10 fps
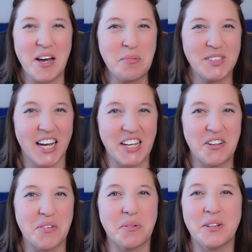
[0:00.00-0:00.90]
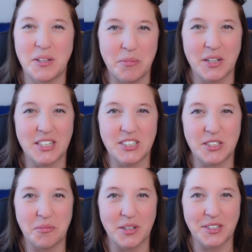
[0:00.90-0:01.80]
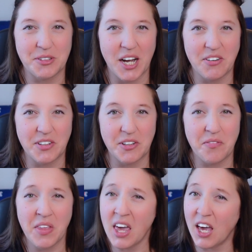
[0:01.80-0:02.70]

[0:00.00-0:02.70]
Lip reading: I'm Jackie from Glimmering Shimmering Travel.